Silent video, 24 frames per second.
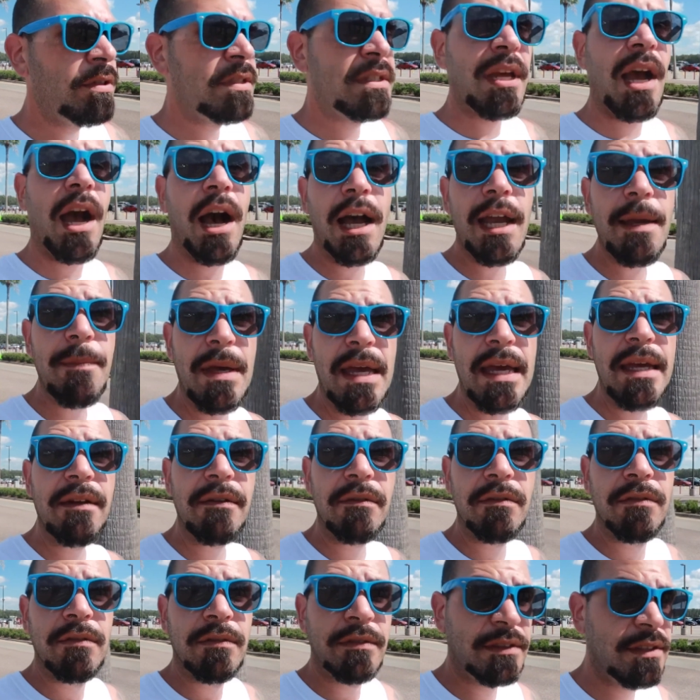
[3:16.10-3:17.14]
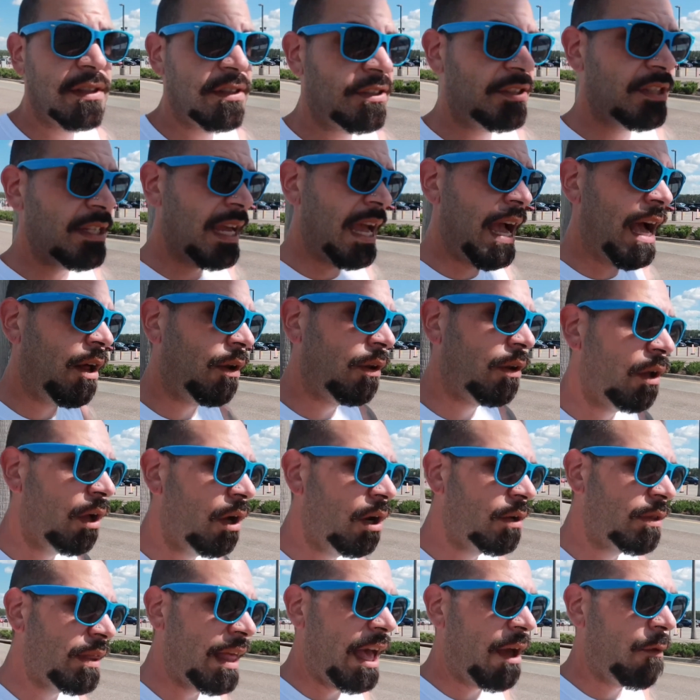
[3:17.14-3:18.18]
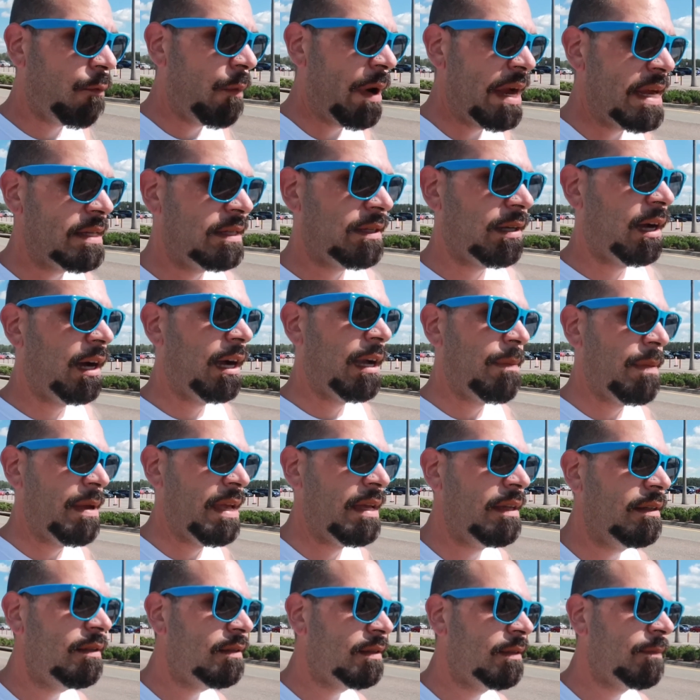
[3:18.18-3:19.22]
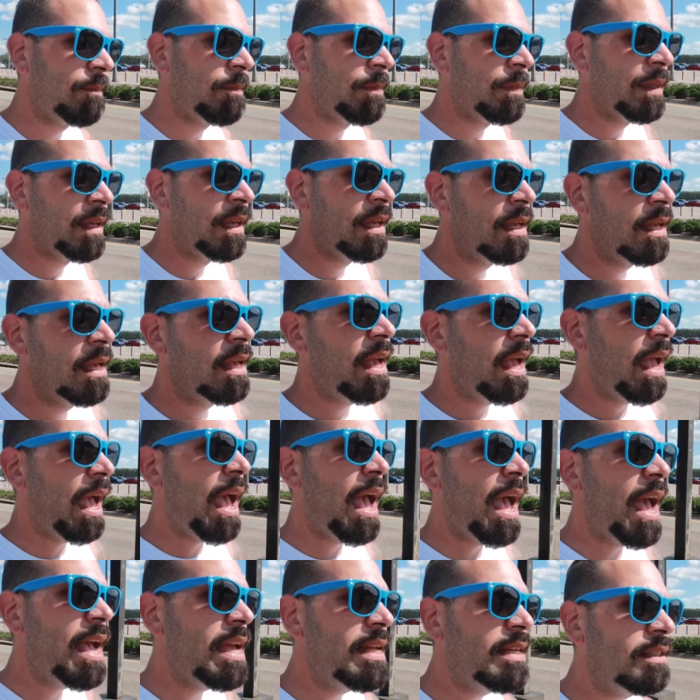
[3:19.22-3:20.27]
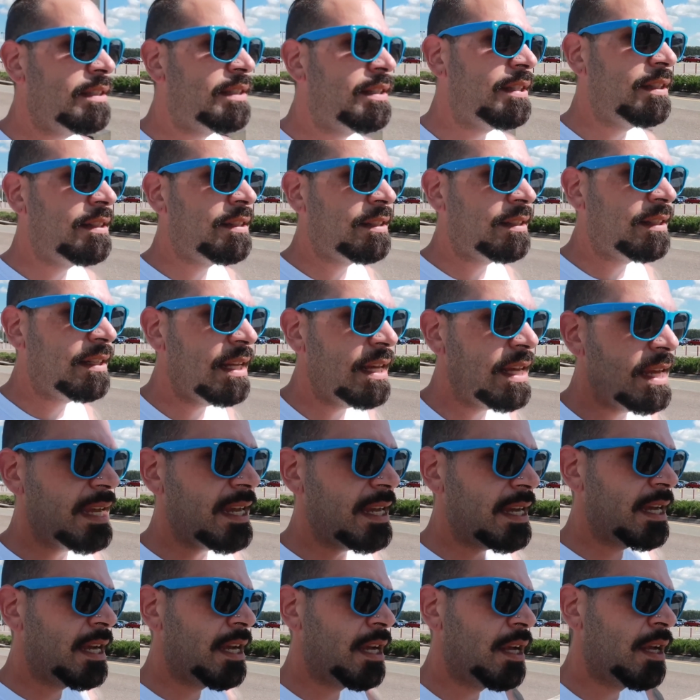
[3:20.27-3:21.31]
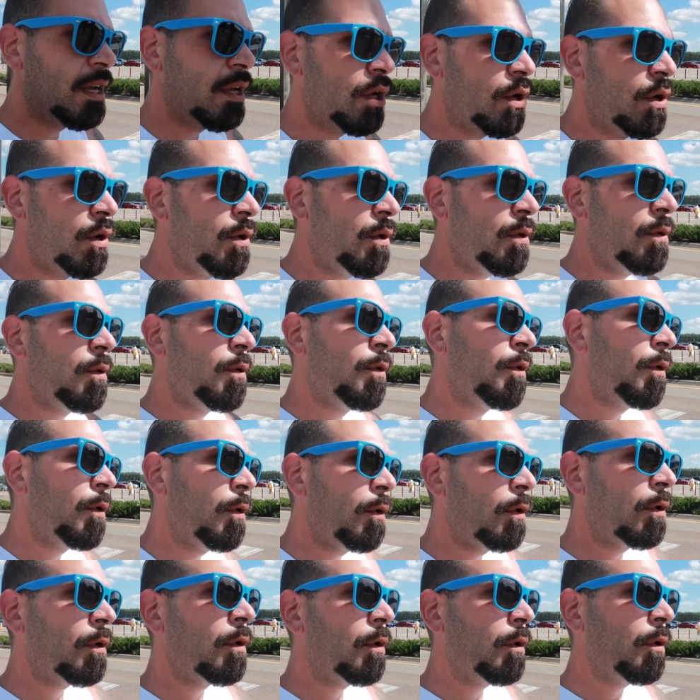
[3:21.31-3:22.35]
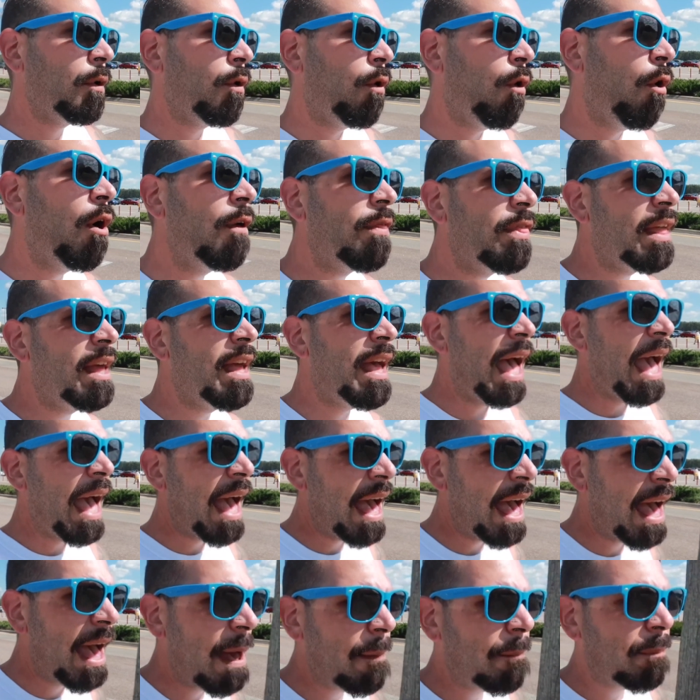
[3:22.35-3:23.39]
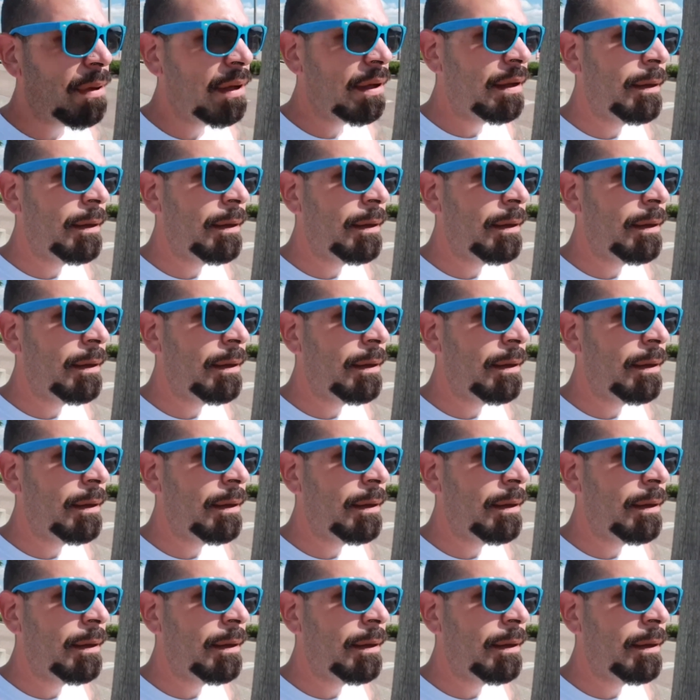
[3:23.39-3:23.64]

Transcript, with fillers: time it to see how long that wait time is, and to see on the app